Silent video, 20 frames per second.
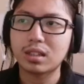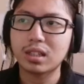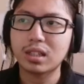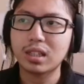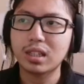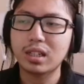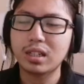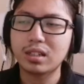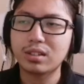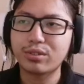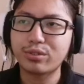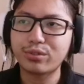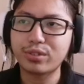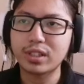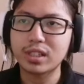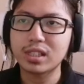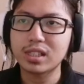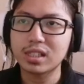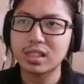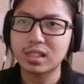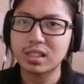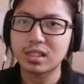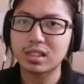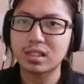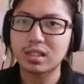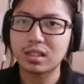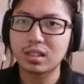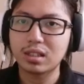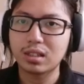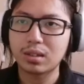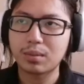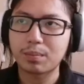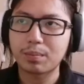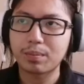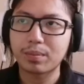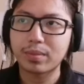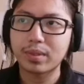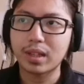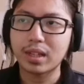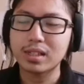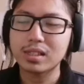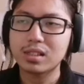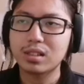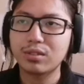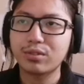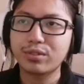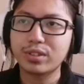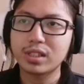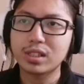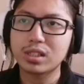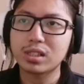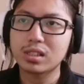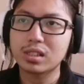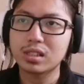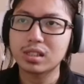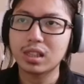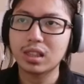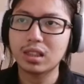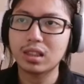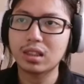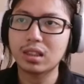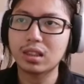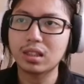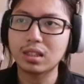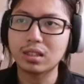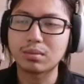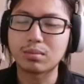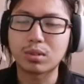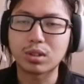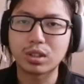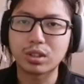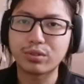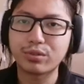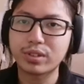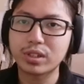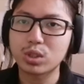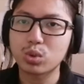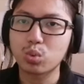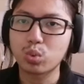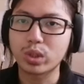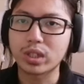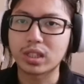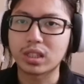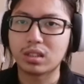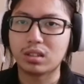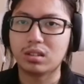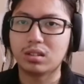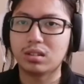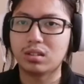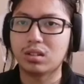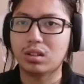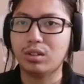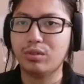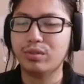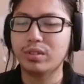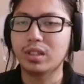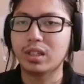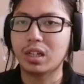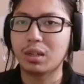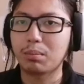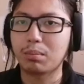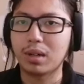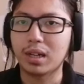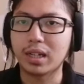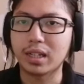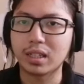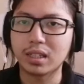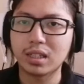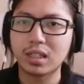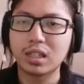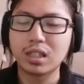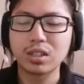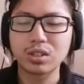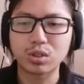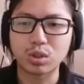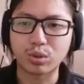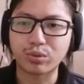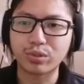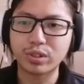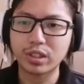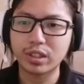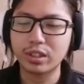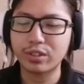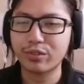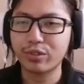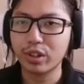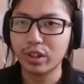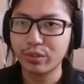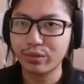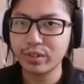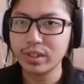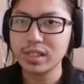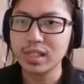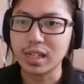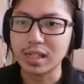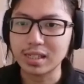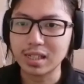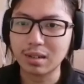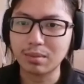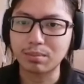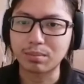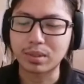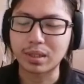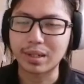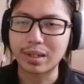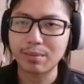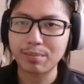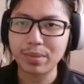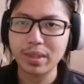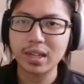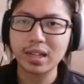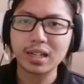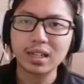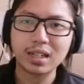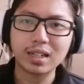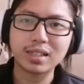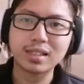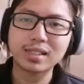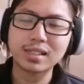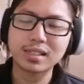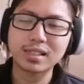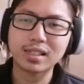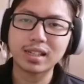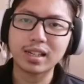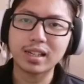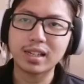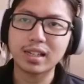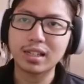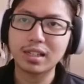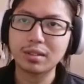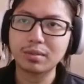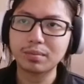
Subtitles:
in the first as the first term or the first word of the reply. So for the first example, let's say